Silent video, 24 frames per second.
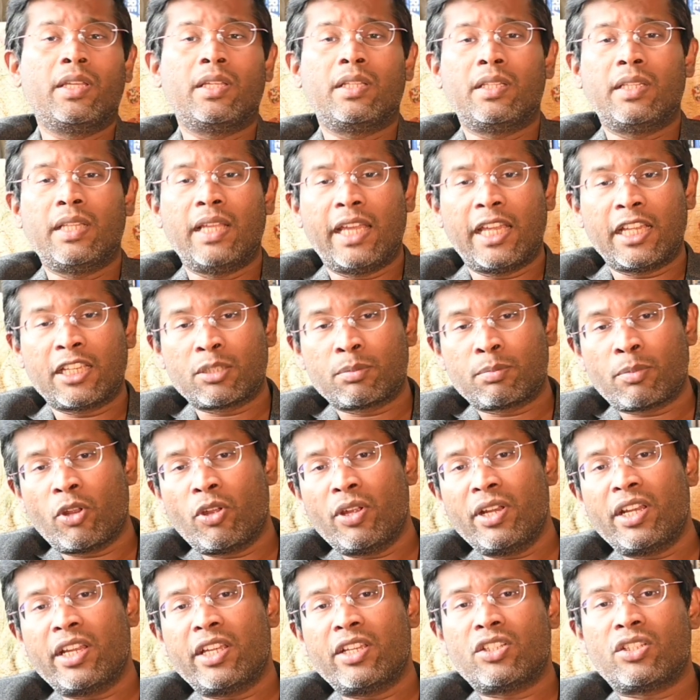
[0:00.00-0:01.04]
The
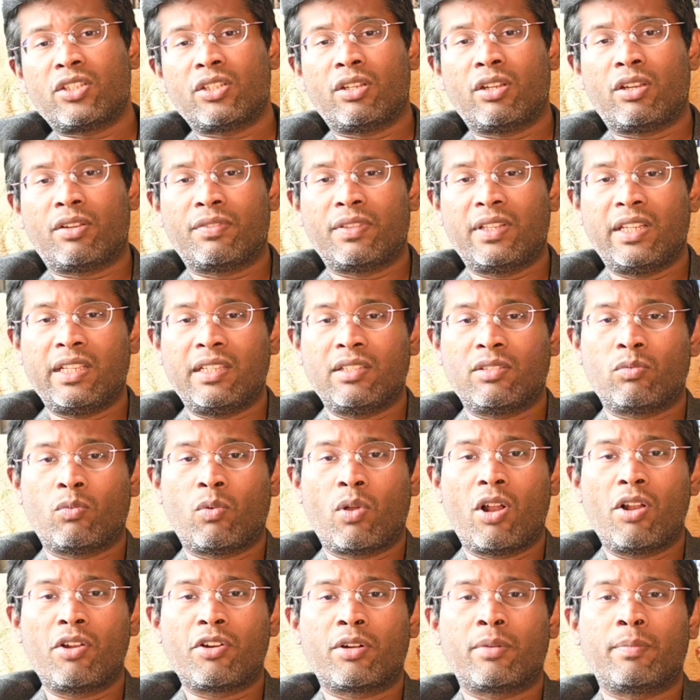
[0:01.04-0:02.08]
exploitation of these
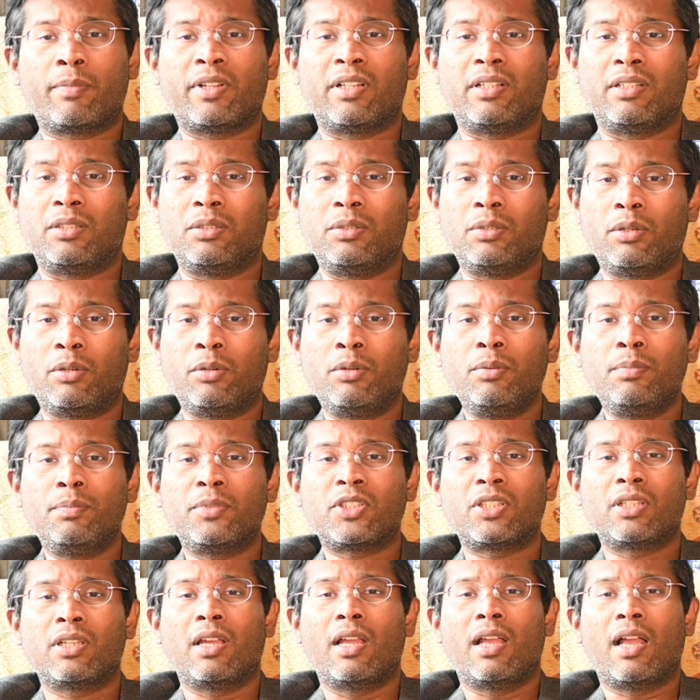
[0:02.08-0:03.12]
vulnerable
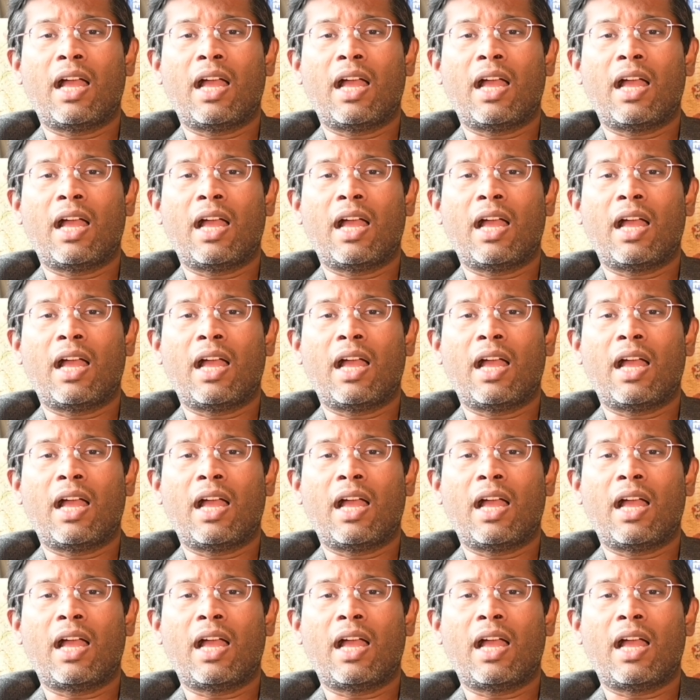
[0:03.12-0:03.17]
groups